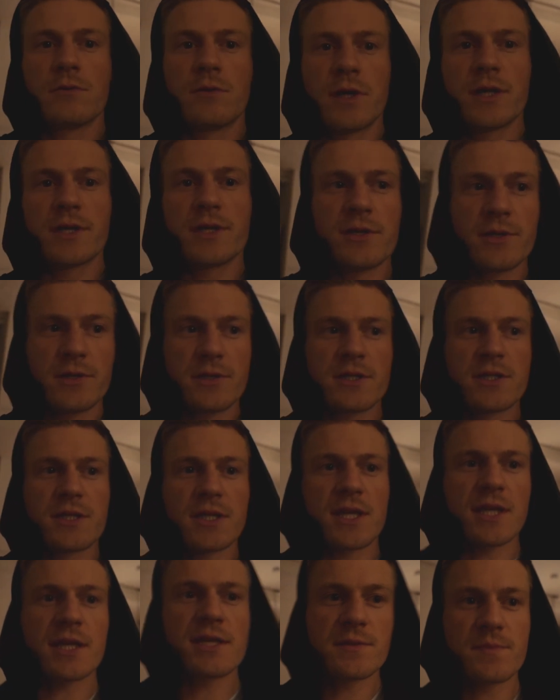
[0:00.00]
Right dudes,
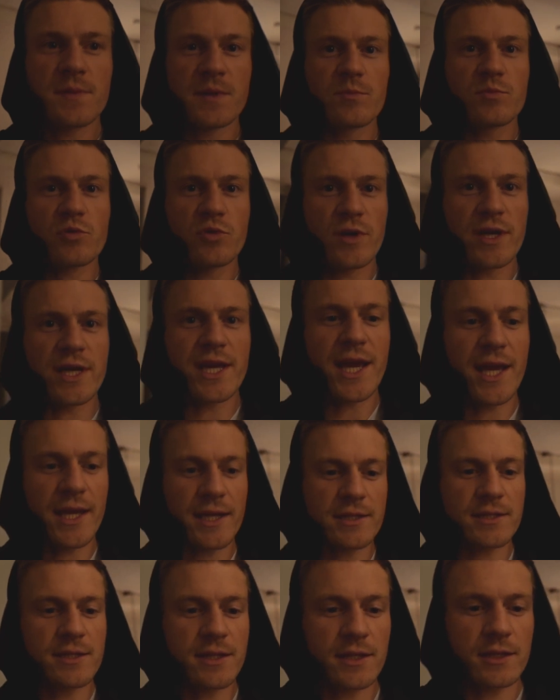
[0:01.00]
today's been pretty
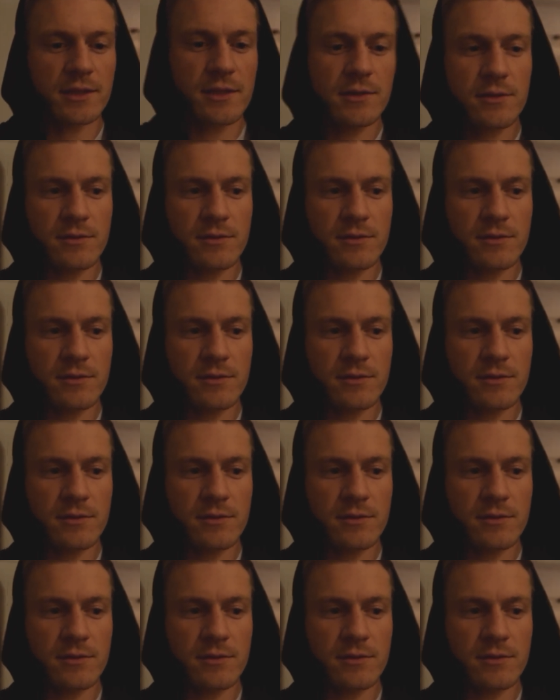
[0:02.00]
hectic.